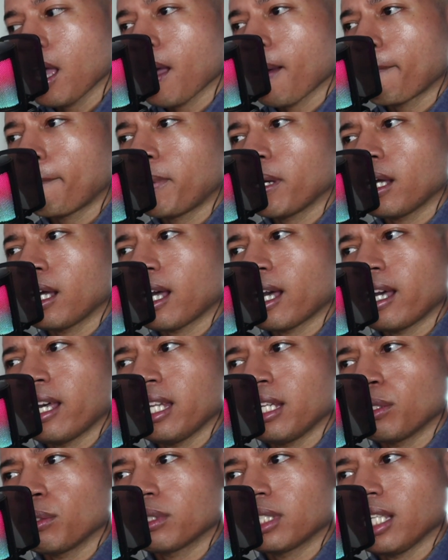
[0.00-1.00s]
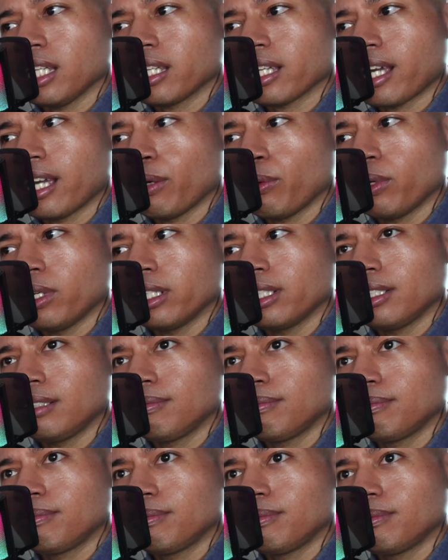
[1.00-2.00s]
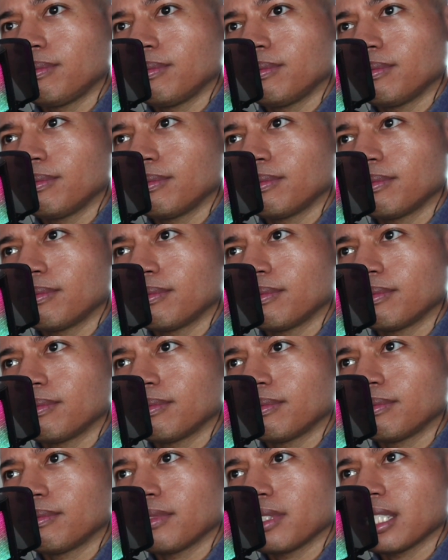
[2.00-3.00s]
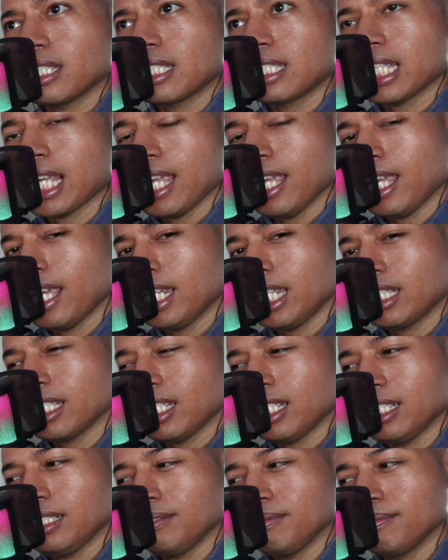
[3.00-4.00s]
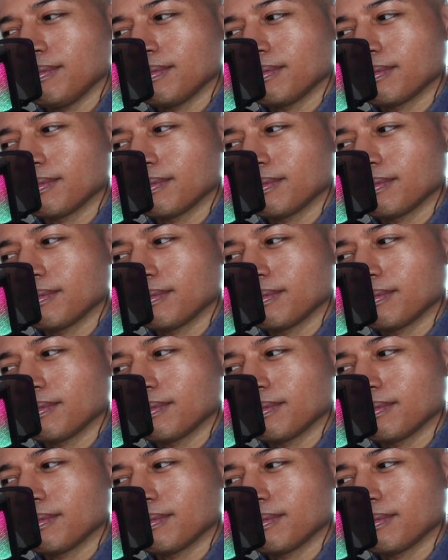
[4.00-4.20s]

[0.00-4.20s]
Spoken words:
but I don't think I would say anything.